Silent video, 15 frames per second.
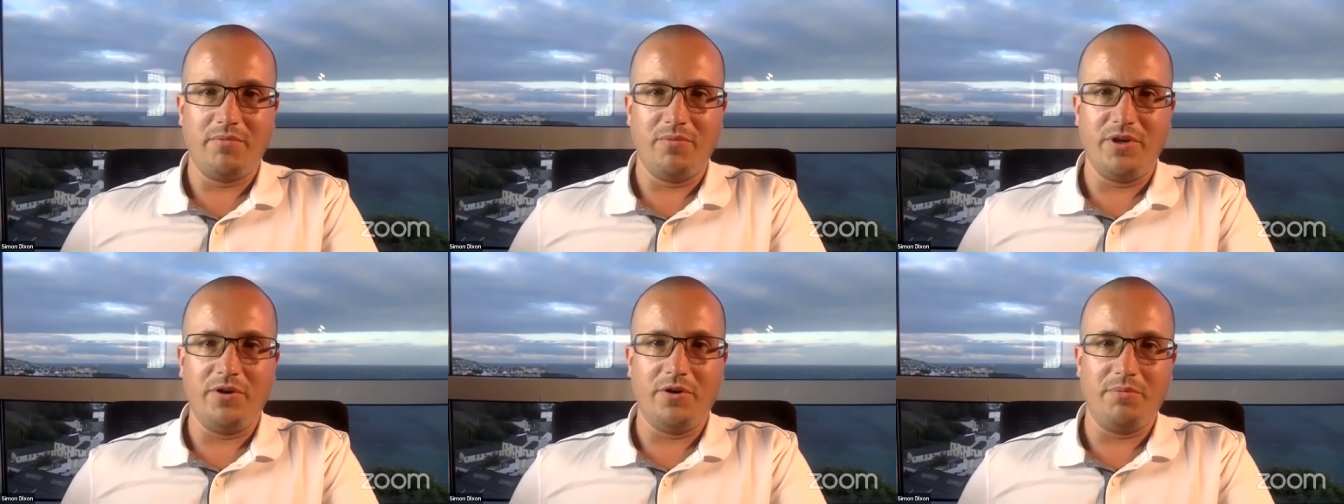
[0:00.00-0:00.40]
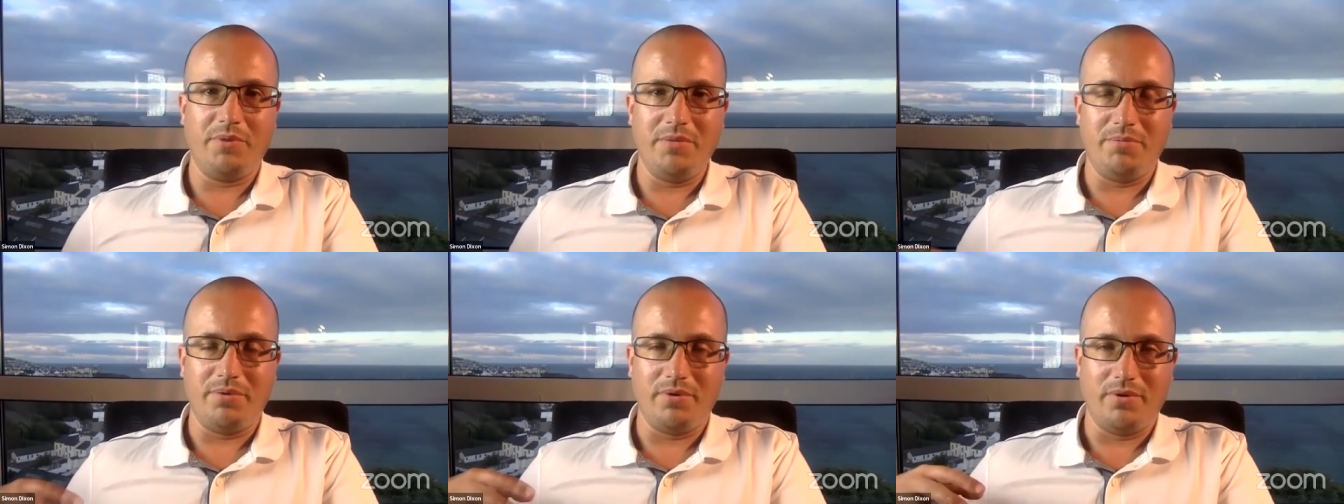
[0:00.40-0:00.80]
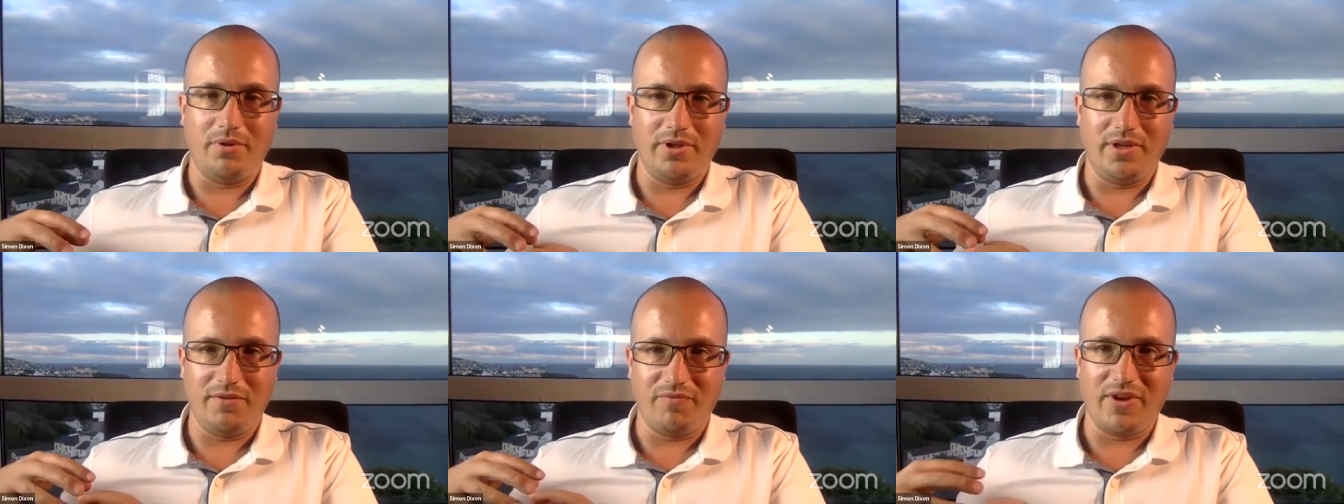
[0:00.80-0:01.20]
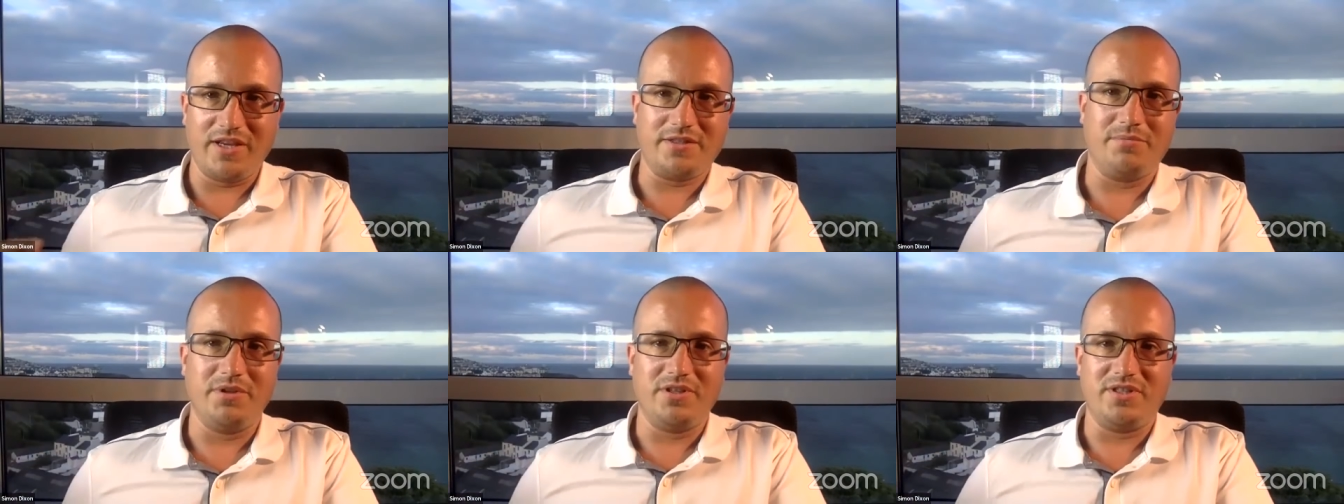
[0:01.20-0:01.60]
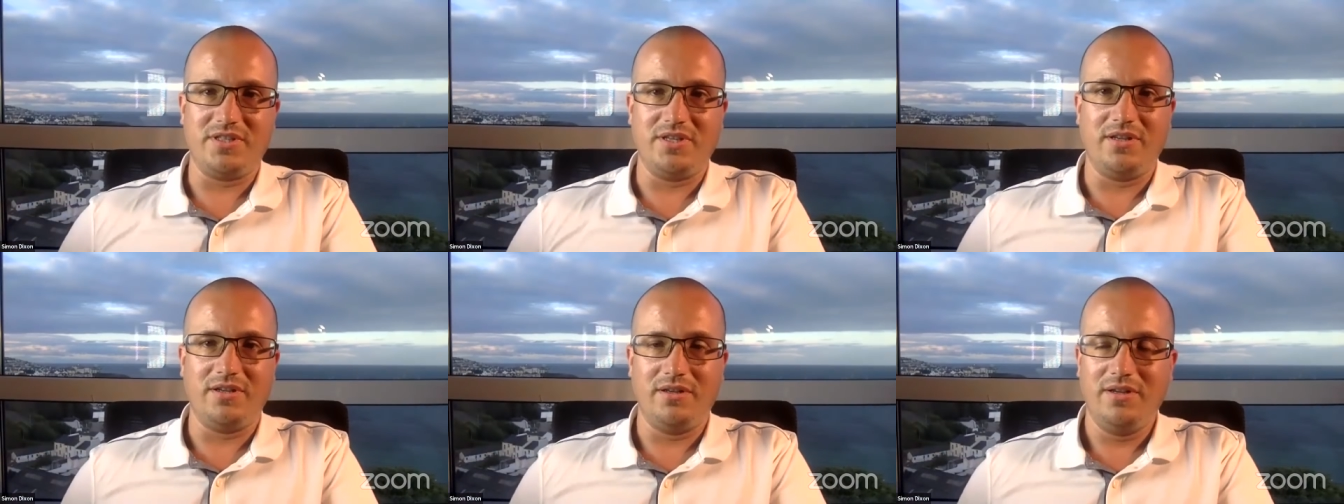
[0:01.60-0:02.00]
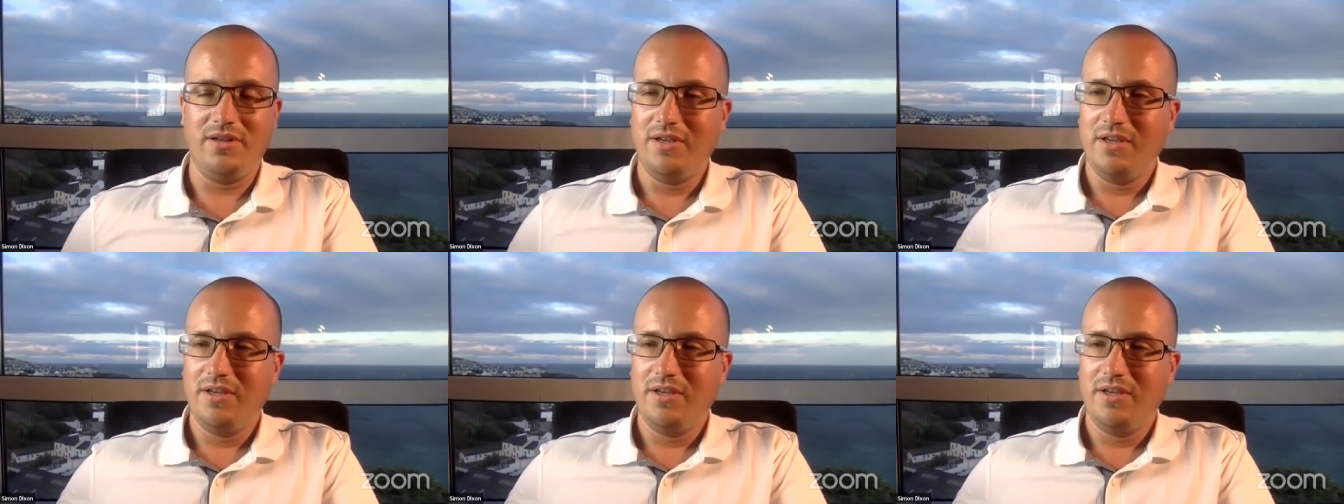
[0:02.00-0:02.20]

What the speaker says: we got people investments in,